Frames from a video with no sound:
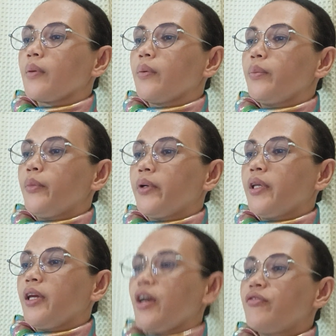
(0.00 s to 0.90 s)
Good
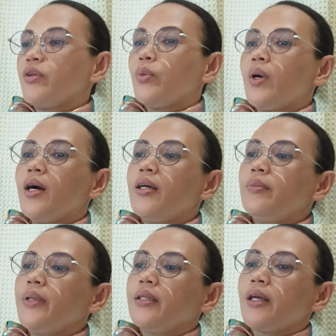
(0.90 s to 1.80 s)
morning, everyone.
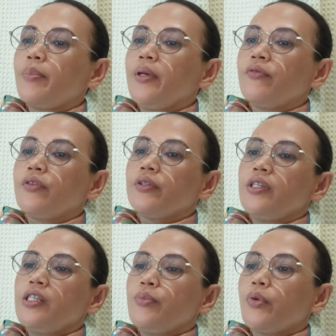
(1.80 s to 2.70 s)
My topic for
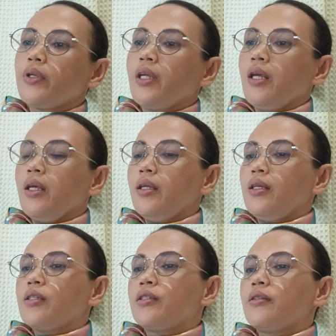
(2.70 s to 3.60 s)
this morning
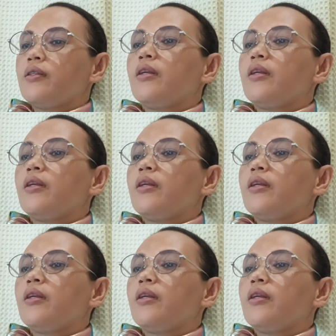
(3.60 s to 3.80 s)
is